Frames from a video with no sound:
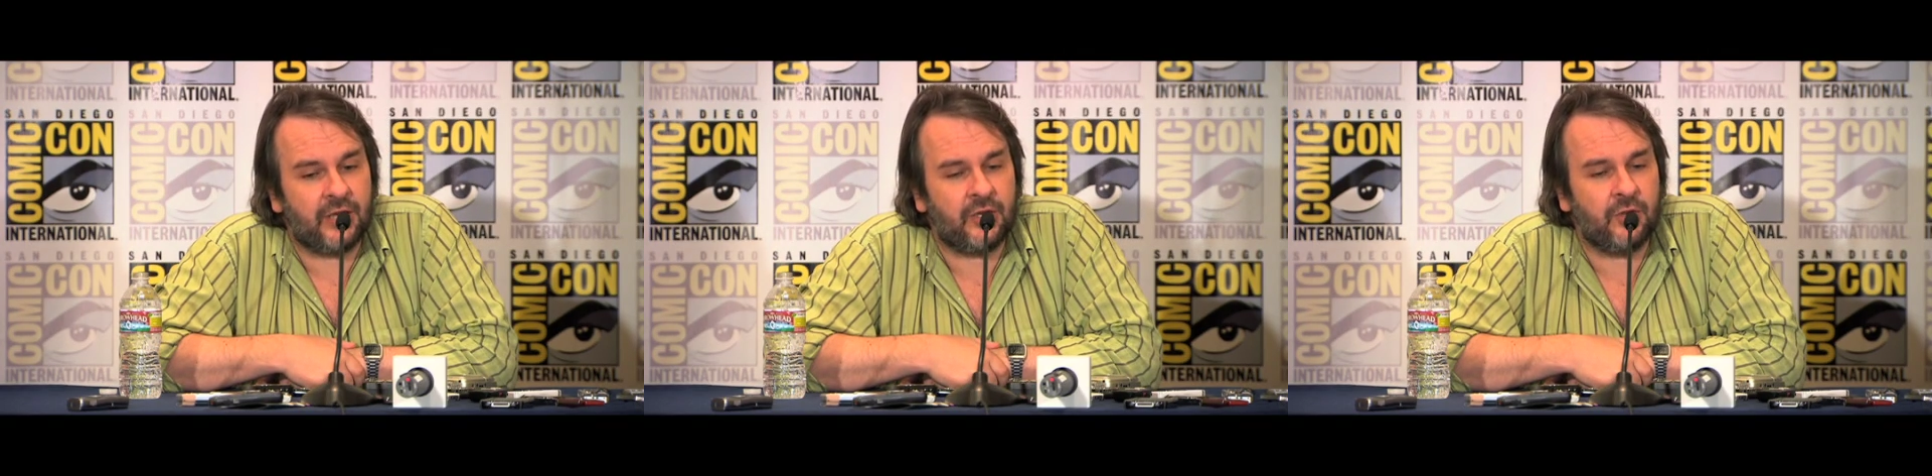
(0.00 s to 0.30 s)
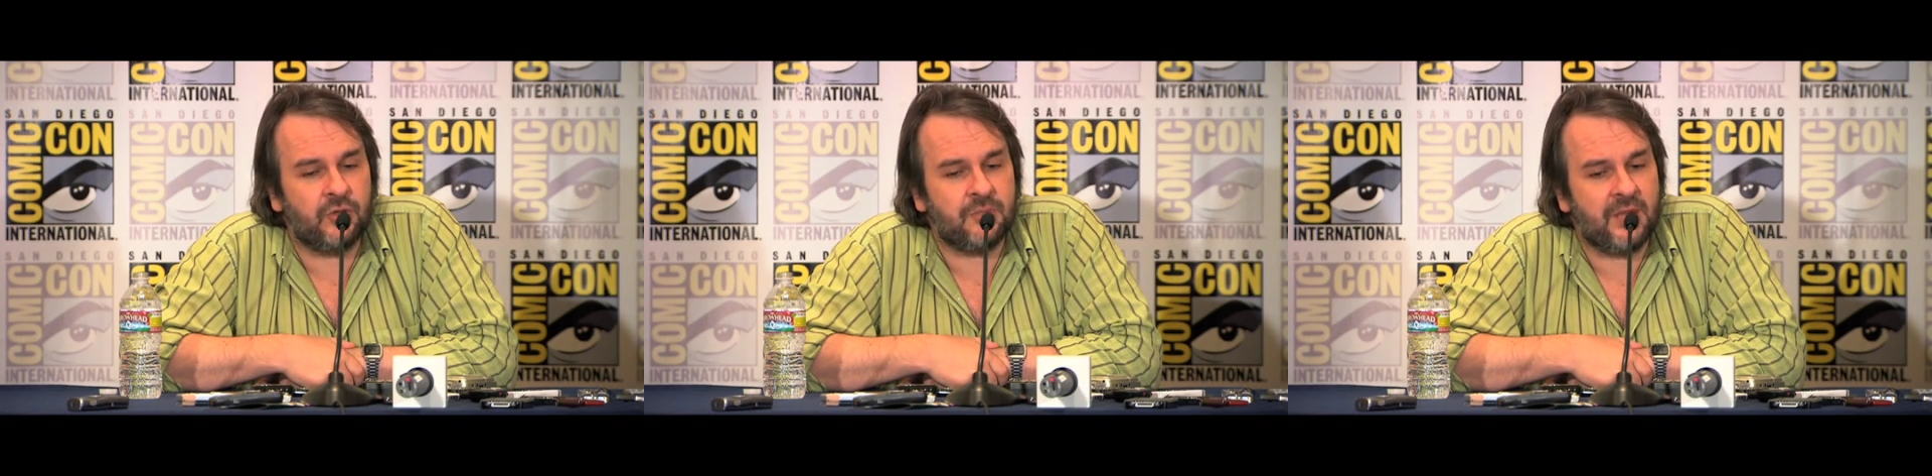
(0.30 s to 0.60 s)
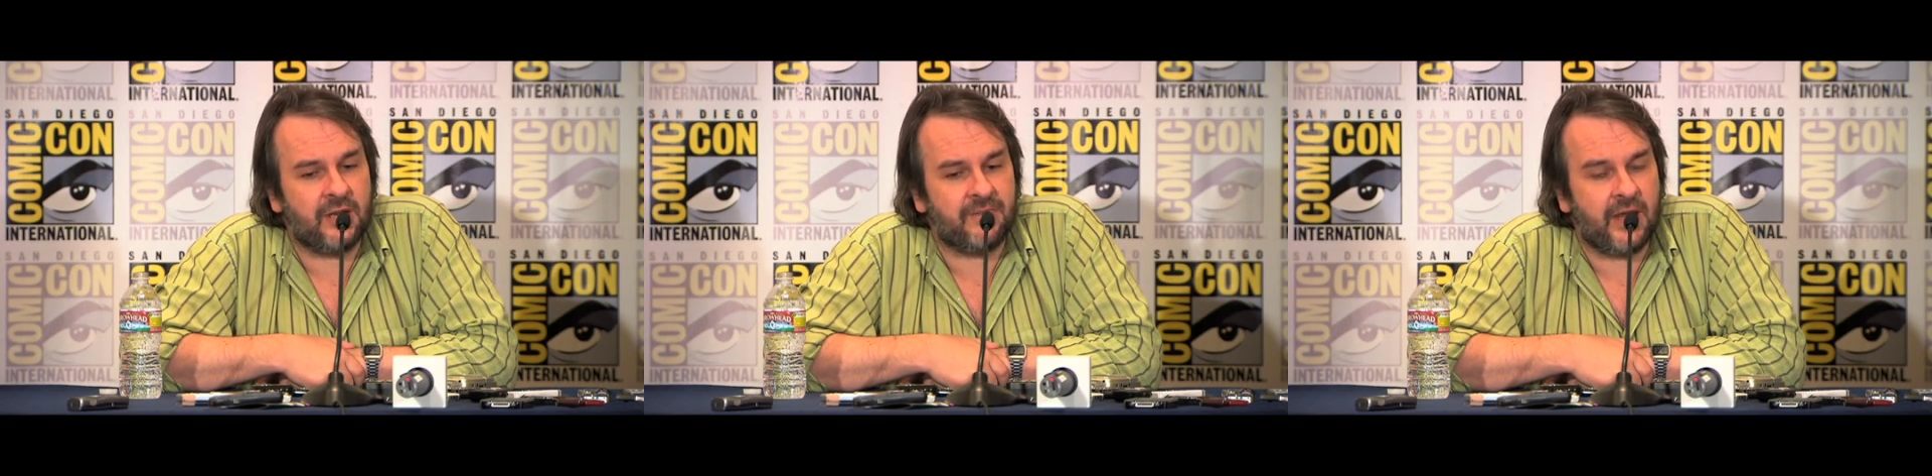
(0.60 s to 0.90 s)
huge
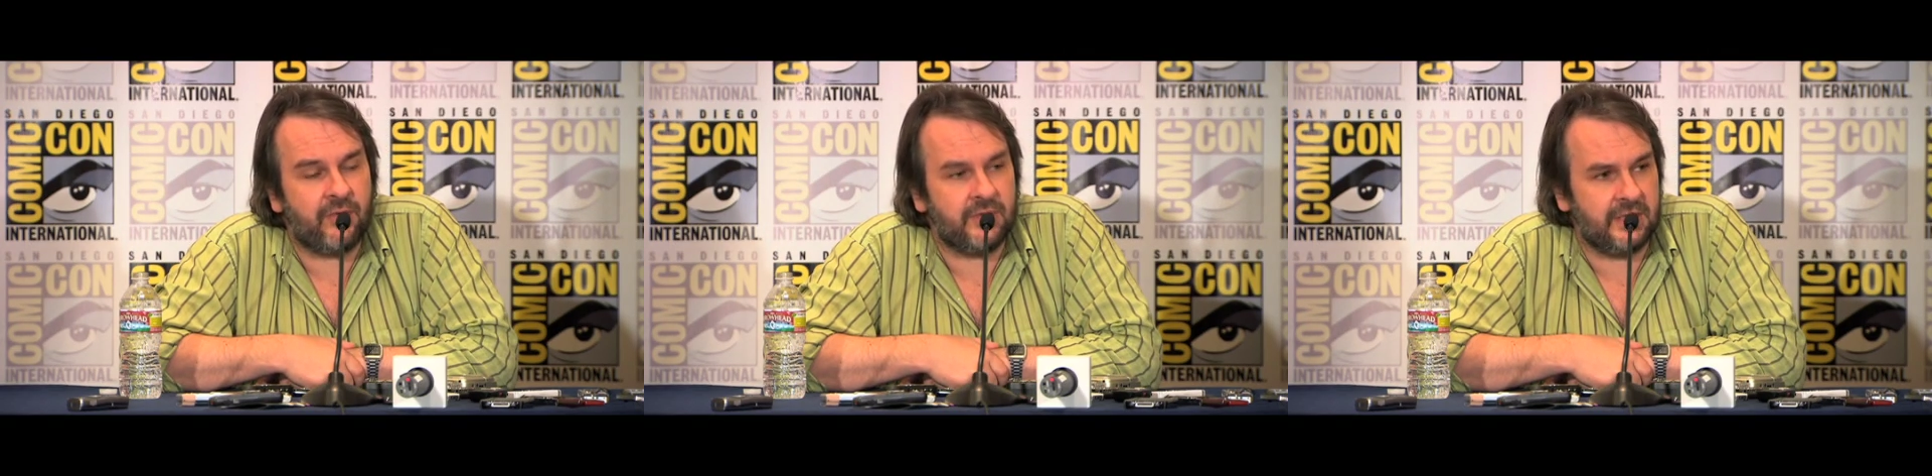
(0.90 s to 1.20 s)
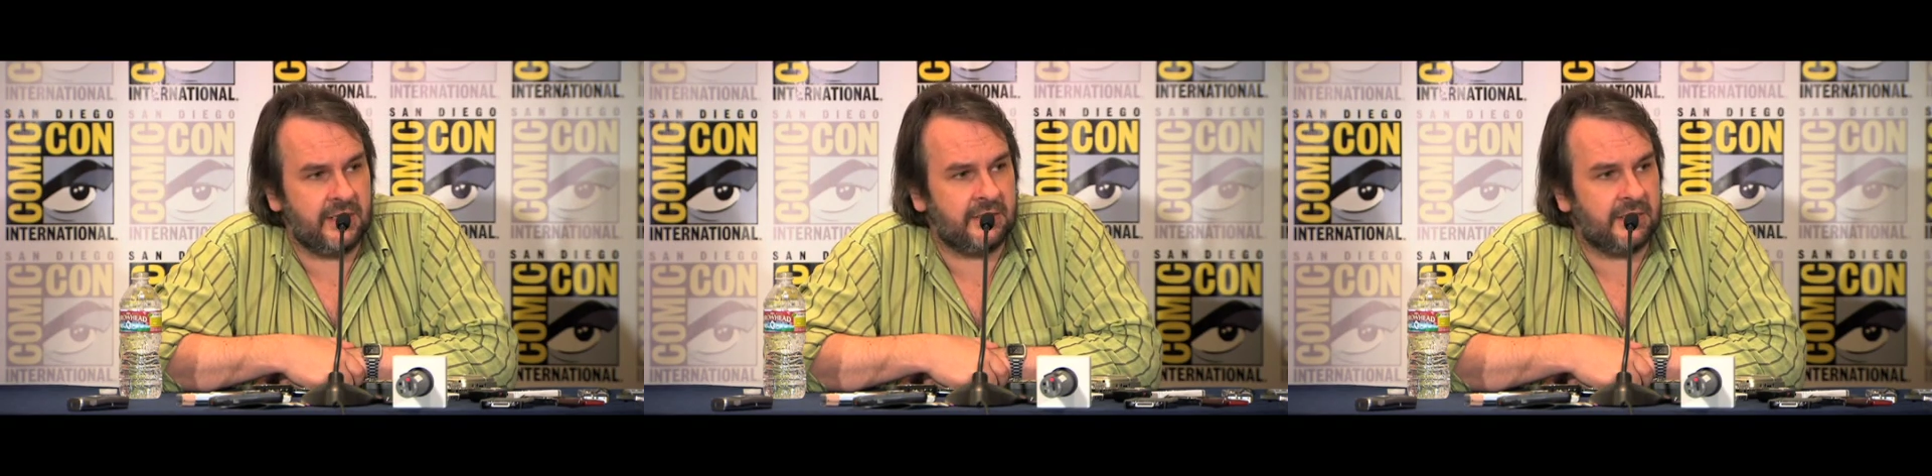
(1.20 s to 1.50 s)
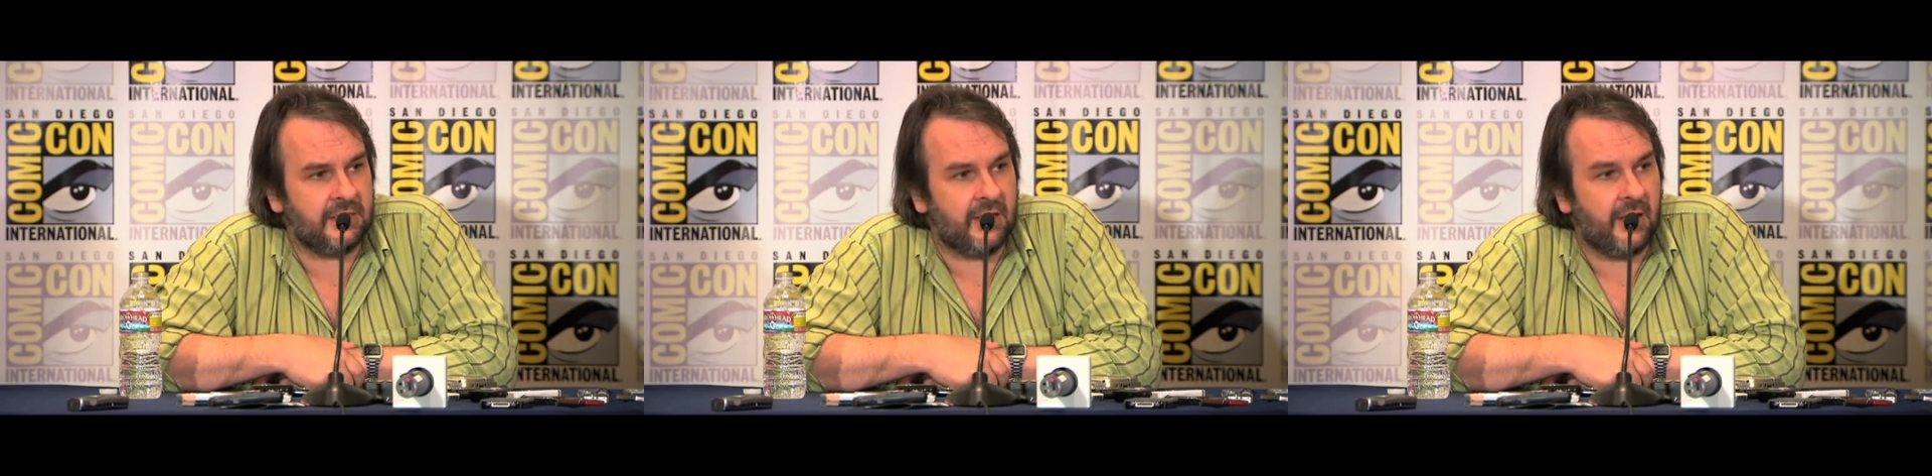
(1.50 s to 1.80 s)
amount of R&D
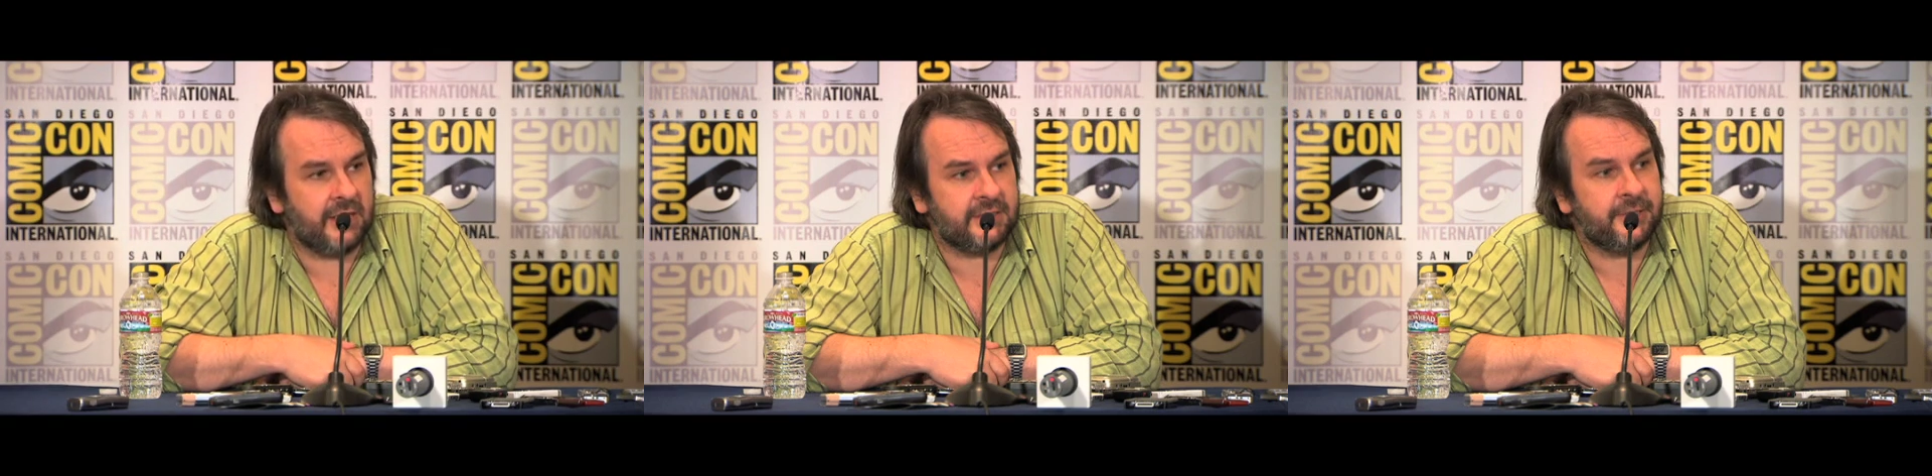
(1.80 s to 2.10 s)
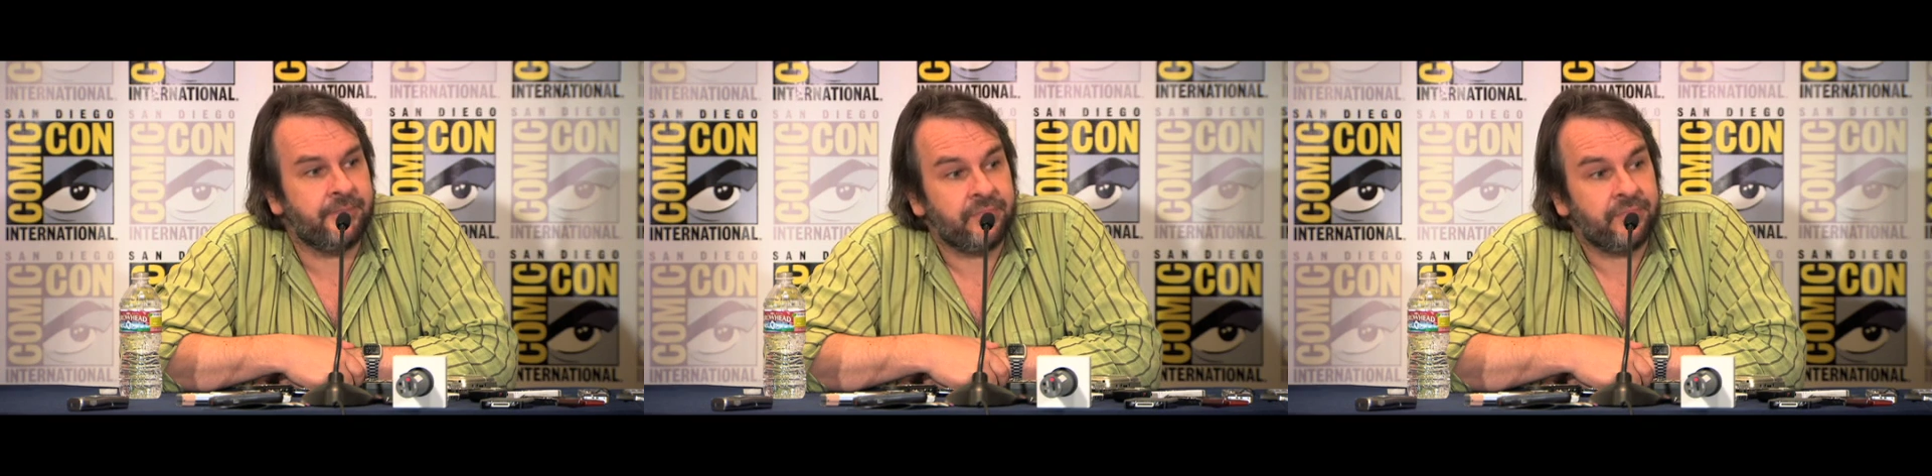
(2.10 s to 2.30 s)
into the eyes.